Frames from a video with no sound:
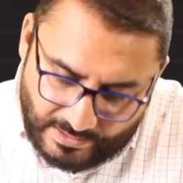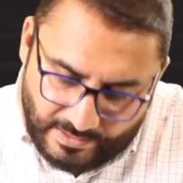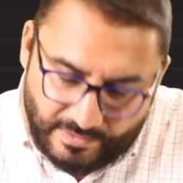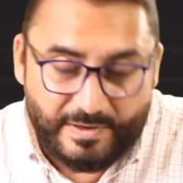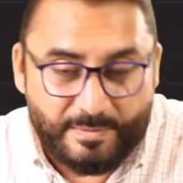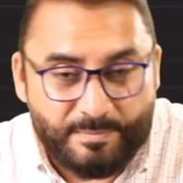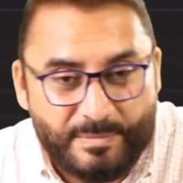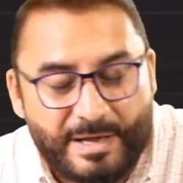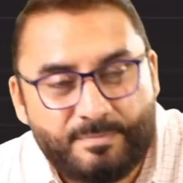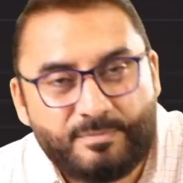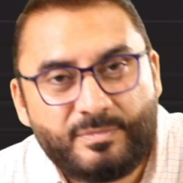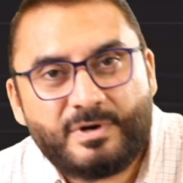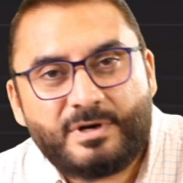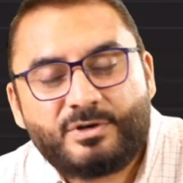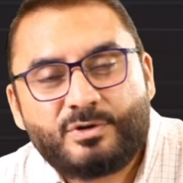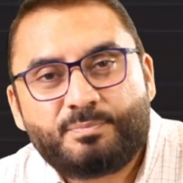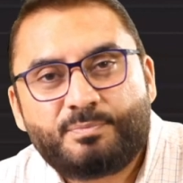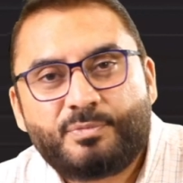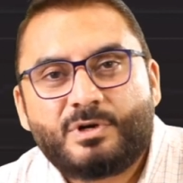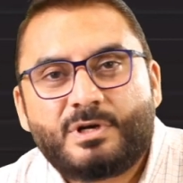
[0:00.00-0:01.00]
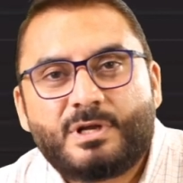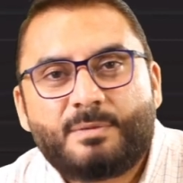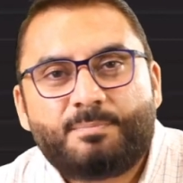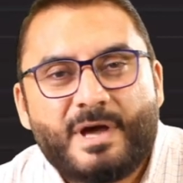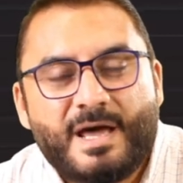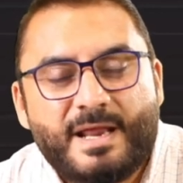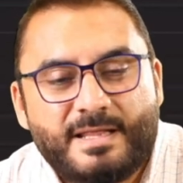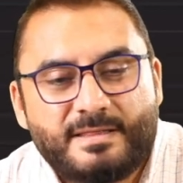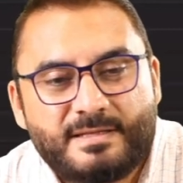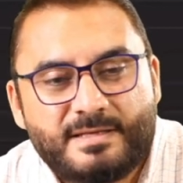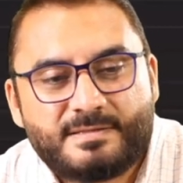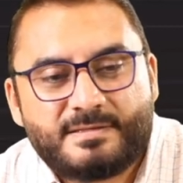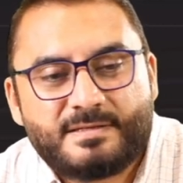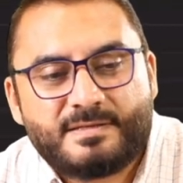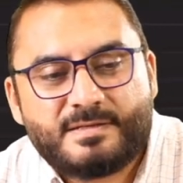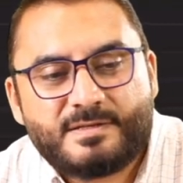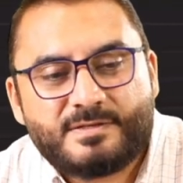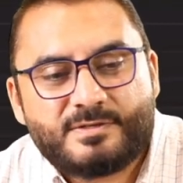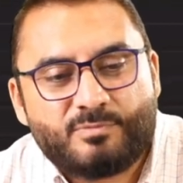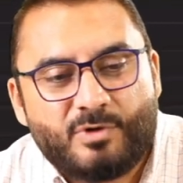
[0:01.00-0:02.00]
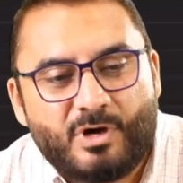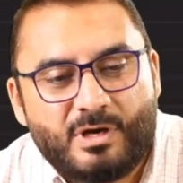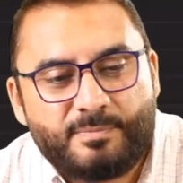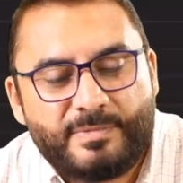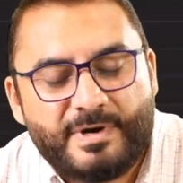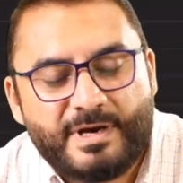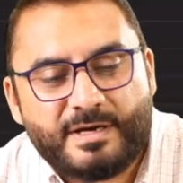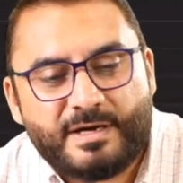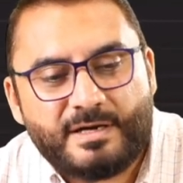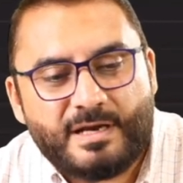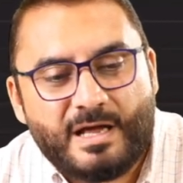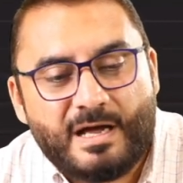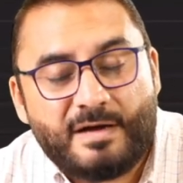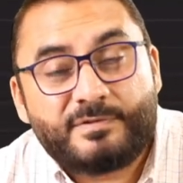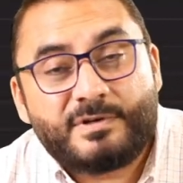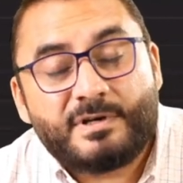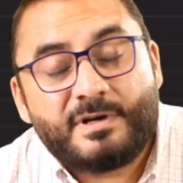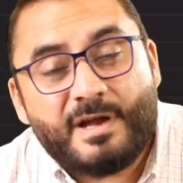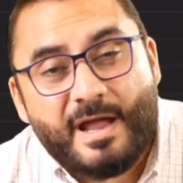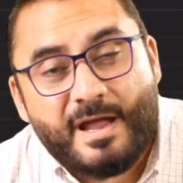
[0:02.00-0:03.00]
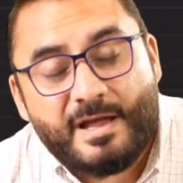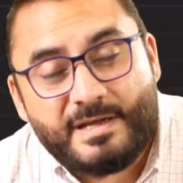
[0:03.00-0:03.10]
Remember to put a parenthesis, a small bracket after